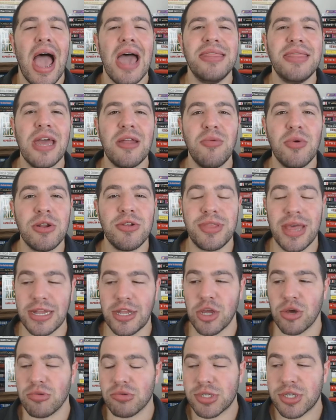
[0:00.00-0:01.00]
And then what
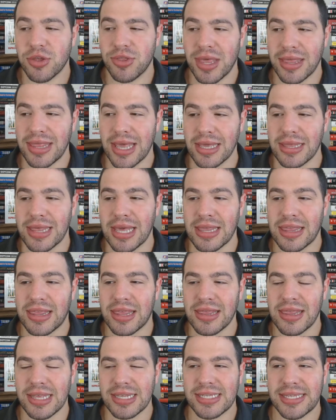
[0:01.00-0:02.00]
do? So then they
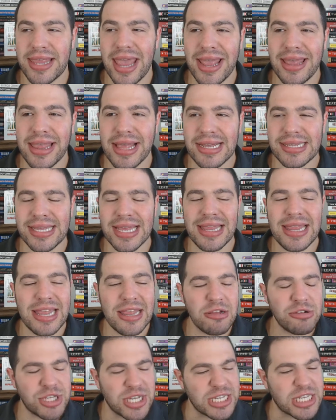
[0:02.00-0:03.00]
say this, and
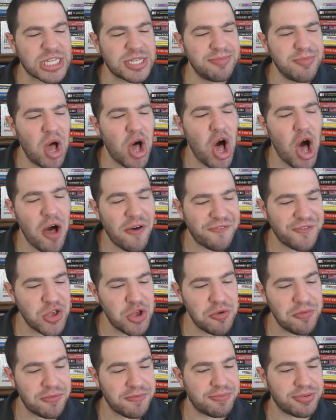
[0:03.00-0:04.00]
then there's a small
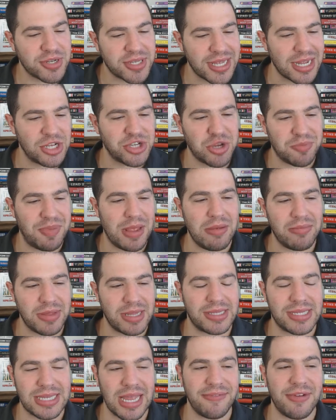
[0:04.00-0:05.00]
few percentage of people
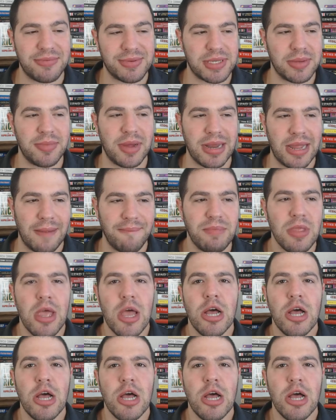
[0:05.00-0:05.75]
that save up some money.